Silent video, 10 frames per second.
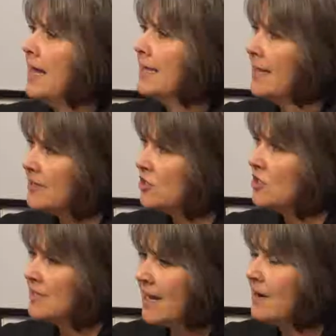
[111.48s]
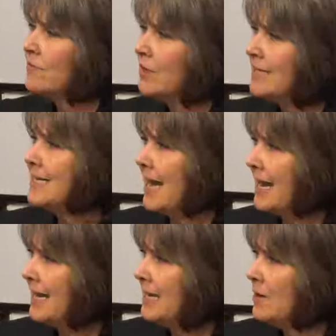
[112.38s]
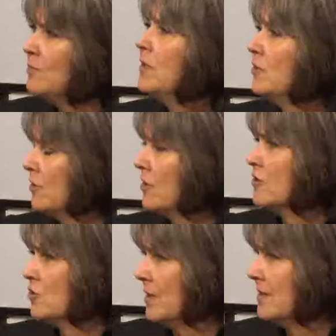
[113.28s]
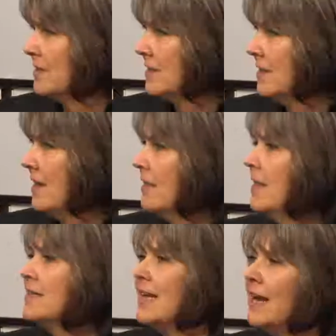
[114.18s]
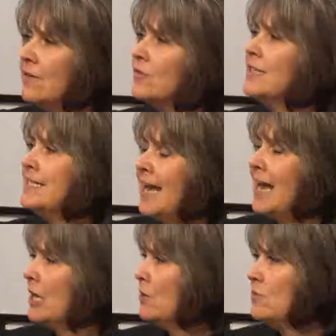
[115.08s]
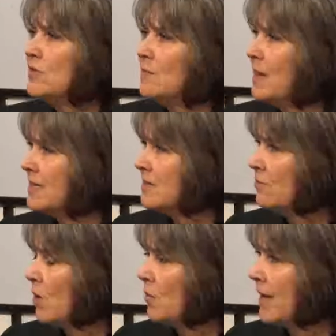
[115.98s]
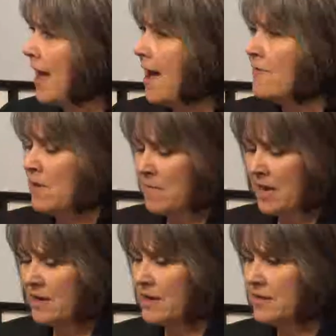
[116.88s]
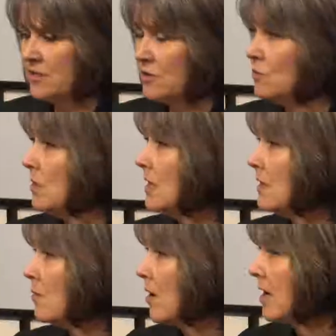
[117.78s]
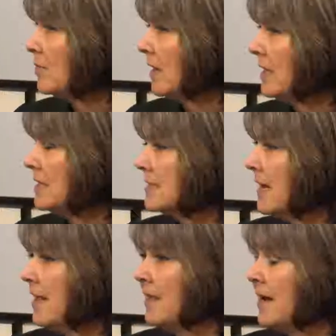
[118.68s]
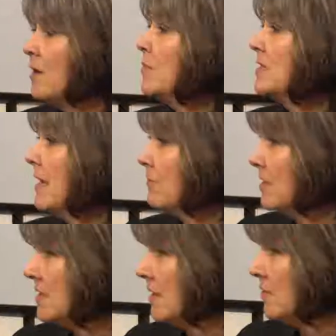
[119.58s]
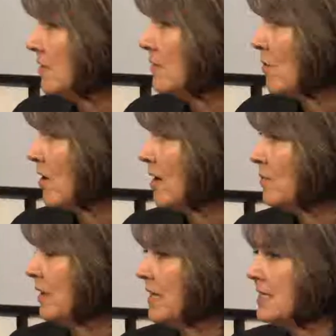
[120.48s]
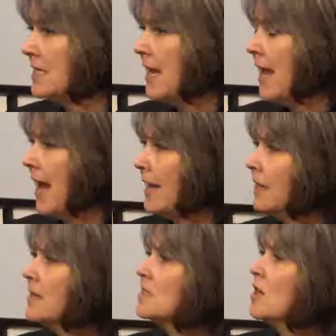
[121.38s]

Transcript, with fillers: let's just every day build on our strengths. Sure. Let's every day use the best of what we have that make us unique in the marketplace, that help us get results in the marketplace, and let's